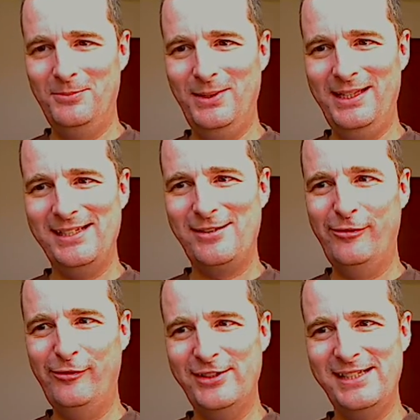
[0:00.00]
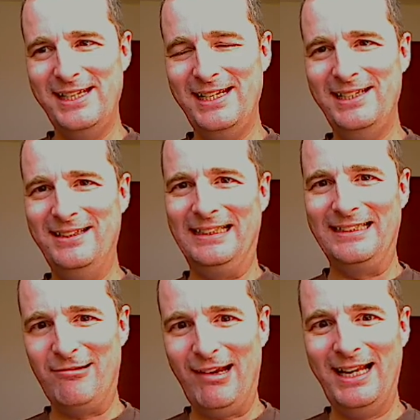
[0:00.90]
with its fuzzy,
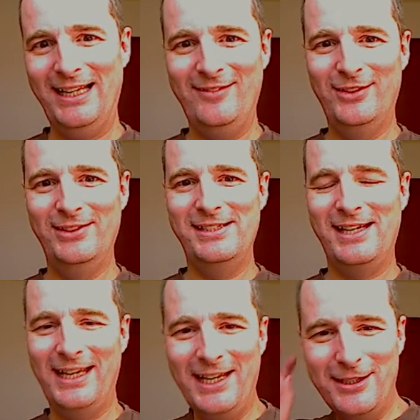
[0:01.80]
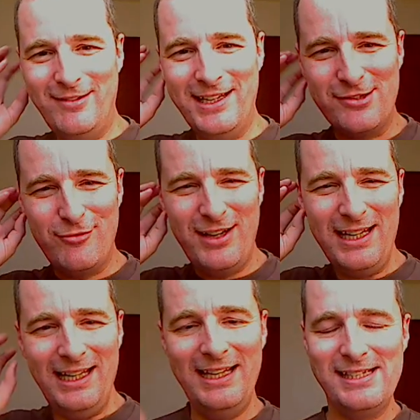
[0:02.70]
crackly voice, can get your ears
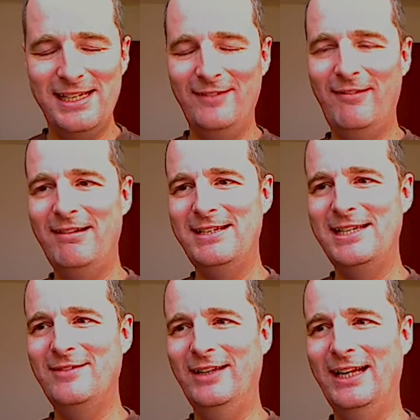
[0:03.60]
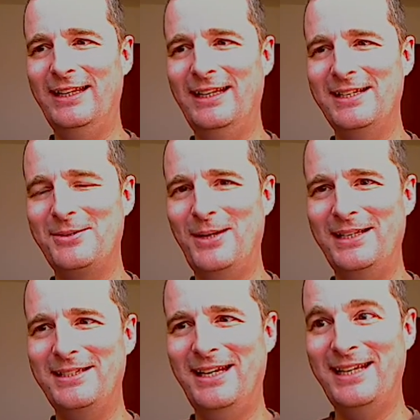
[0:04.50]
really listening very attentively. And I think
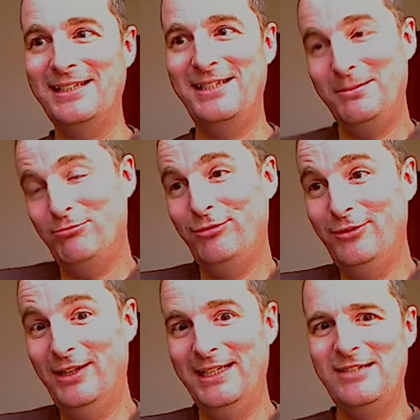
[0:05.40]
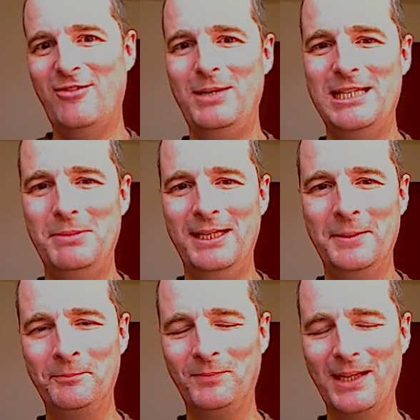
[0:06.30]
it actually proved, at least for me, to be
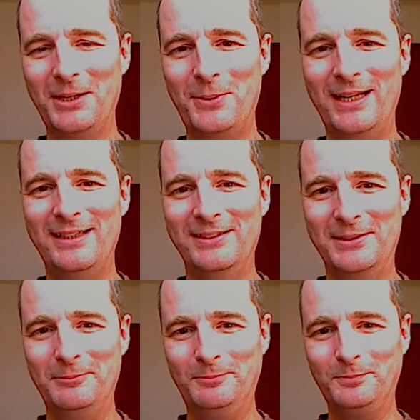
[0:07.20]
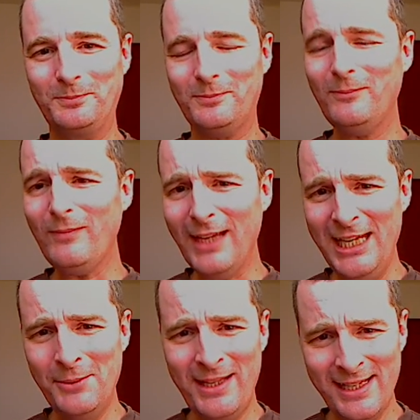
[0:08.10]
quite good.
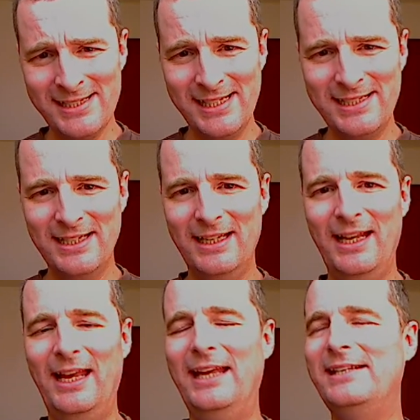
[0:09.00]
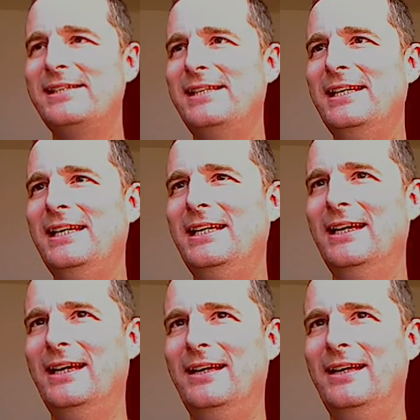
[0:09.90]
Anyway, that's it. It's the